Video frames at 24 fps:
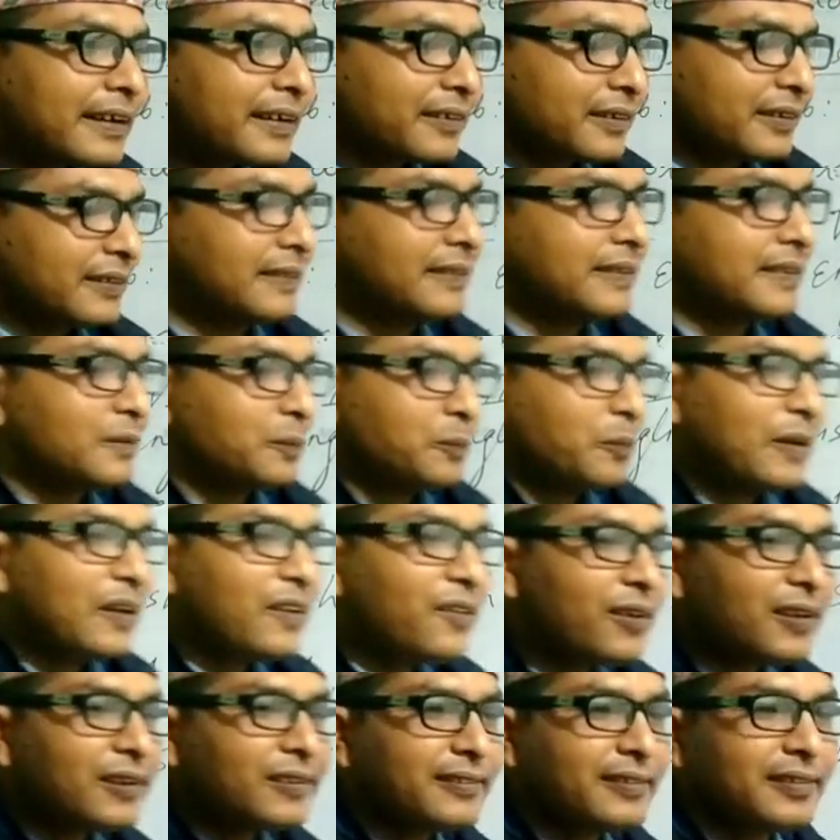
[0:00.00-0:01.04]
it
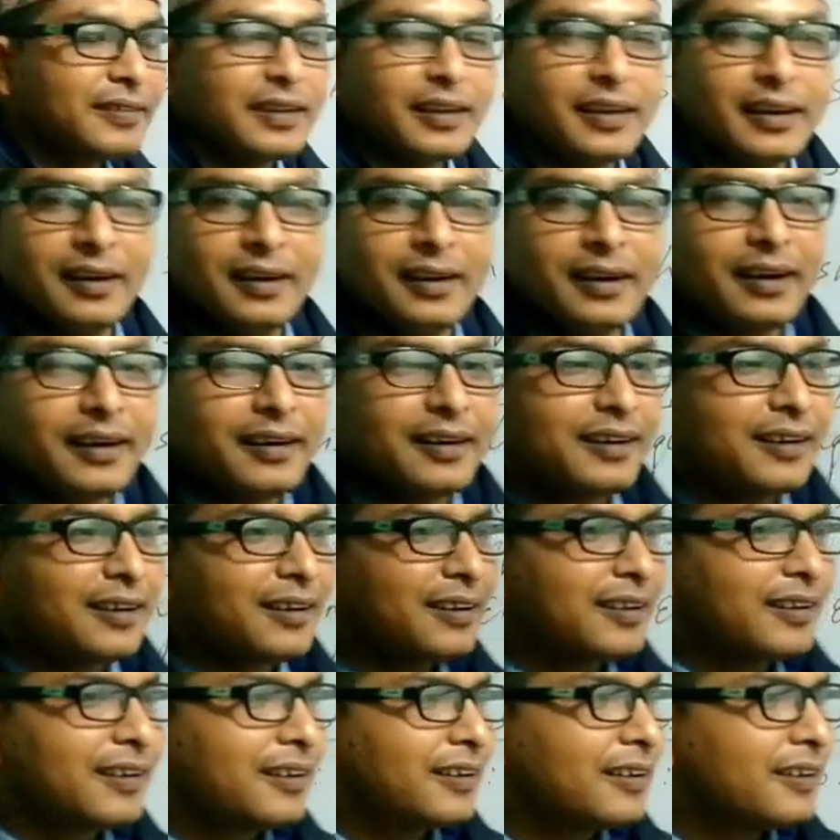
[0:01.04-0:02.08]
prevails
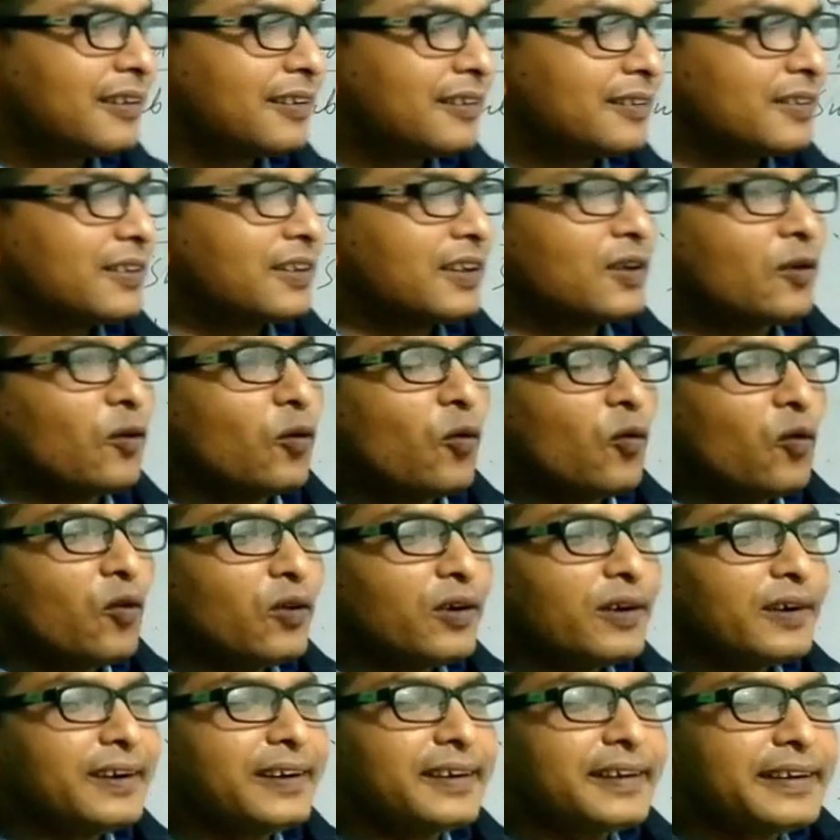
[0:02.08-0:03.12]
their
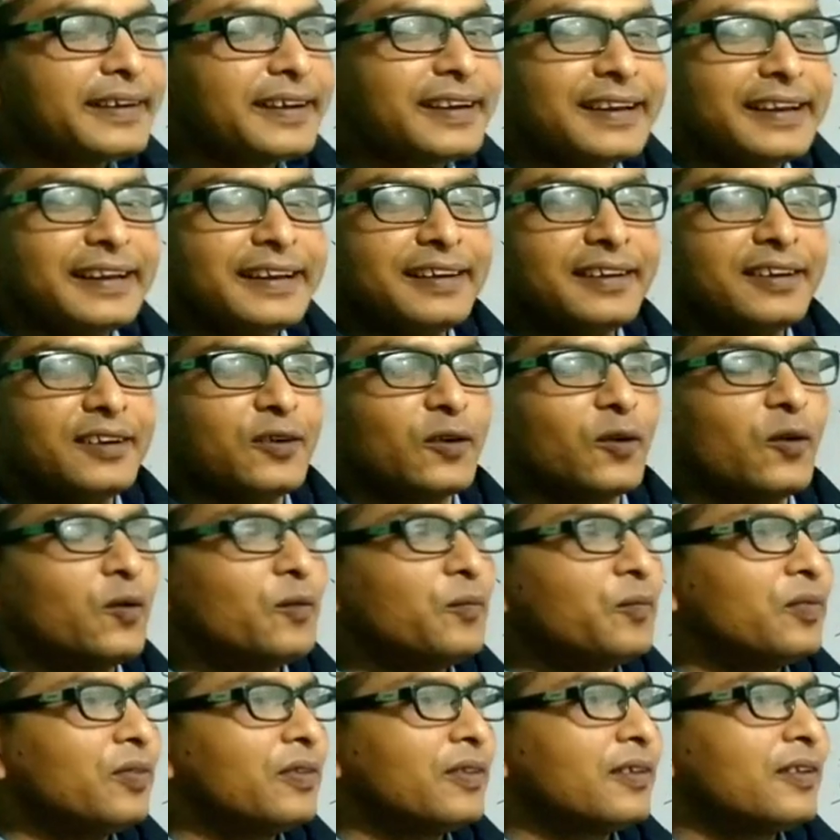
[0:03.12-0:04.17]
own clean
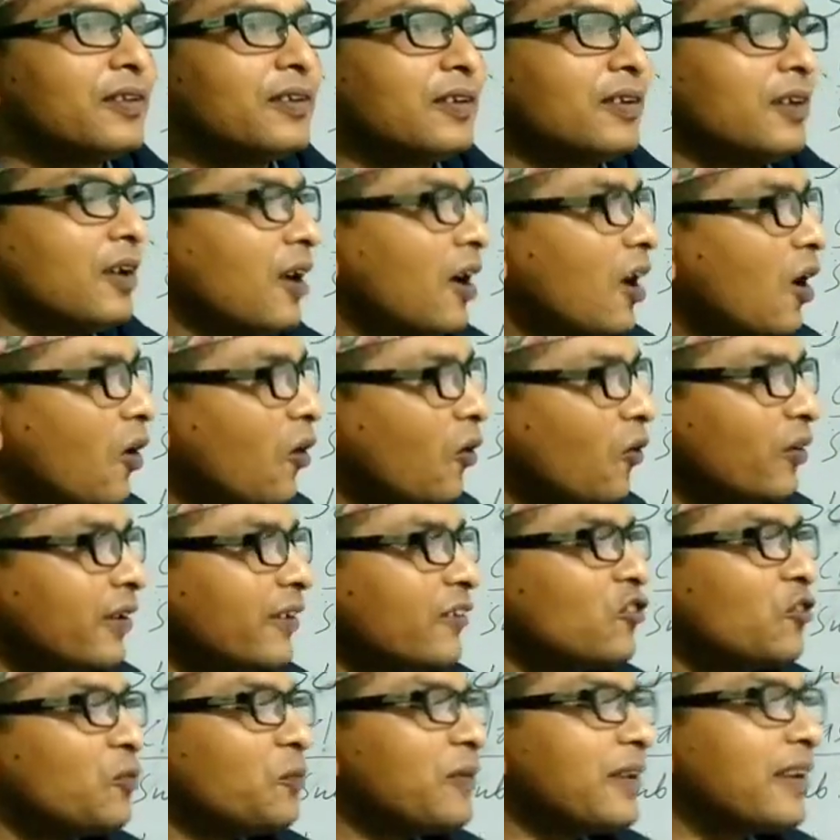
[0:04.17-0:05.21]
room,
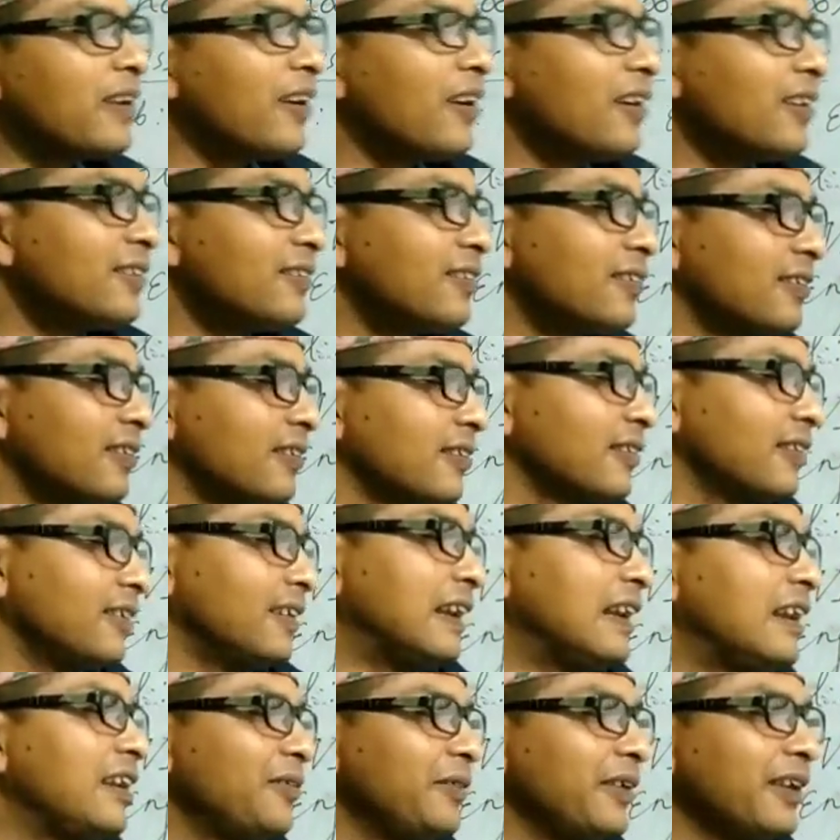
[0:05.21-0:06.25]
own speaker's
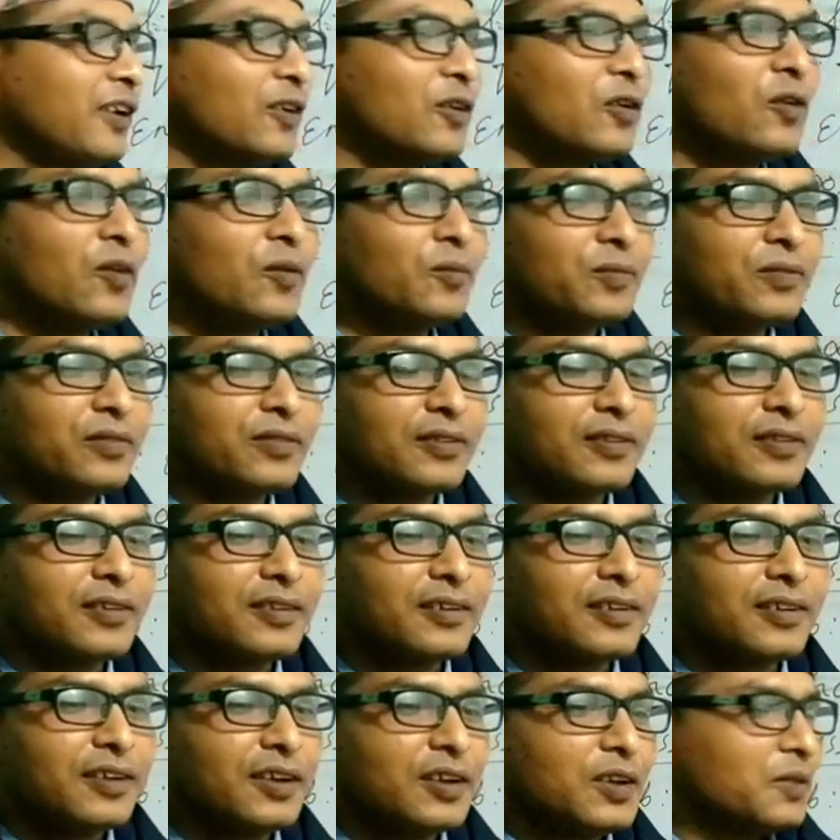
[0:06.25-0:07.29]
living rooms,
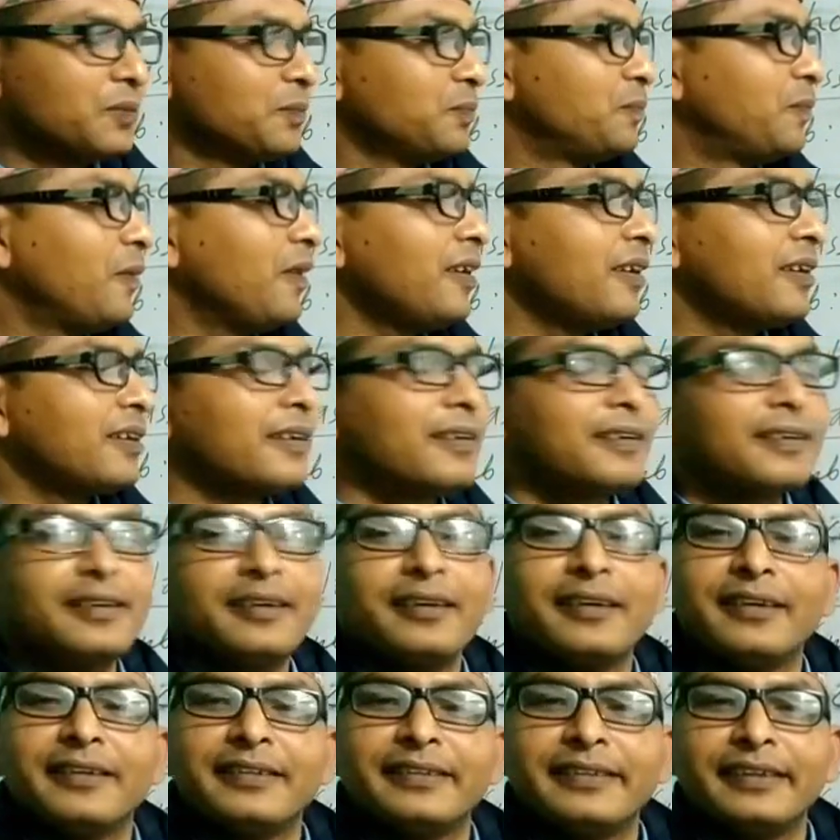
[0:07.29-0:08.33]
but
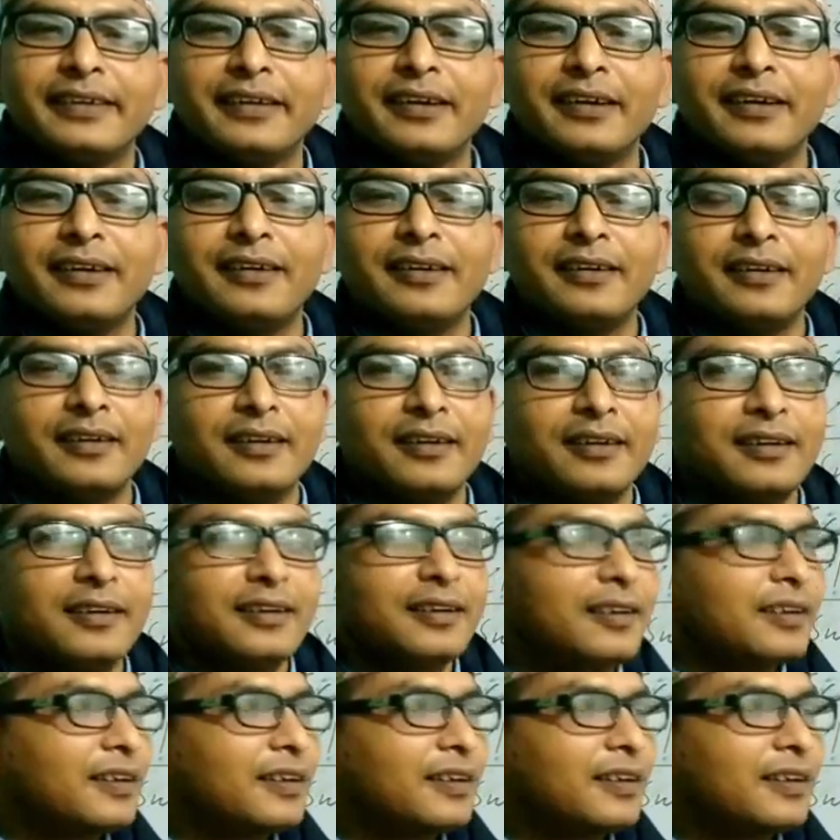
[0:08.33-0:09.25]
their